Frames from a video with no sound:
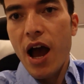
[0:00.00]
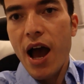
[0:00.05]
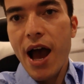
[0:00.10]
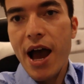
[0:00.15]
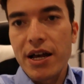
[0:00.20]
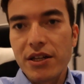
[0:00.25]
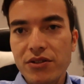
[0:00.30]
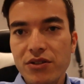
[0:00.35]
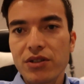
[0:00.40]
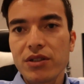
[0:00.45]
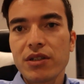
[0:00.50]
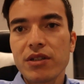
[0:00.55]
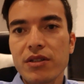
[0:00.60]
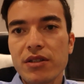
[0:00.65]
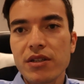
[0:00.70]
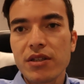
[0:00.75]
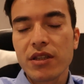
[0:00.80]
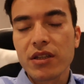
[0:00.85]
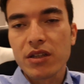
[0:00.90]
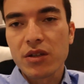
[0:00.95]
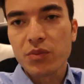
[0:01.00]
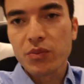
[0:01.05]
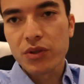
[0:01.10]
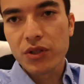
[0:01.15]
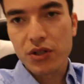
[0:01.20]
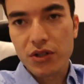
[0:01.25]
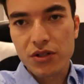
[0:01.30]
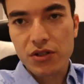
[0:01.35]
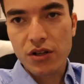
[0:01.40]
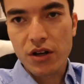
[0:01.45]
As you can see, the
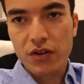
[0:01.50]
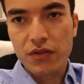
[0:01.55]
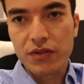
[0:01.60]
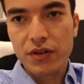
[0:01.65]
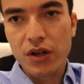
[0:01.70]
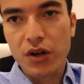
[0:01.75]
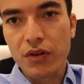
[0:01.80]
computer is off.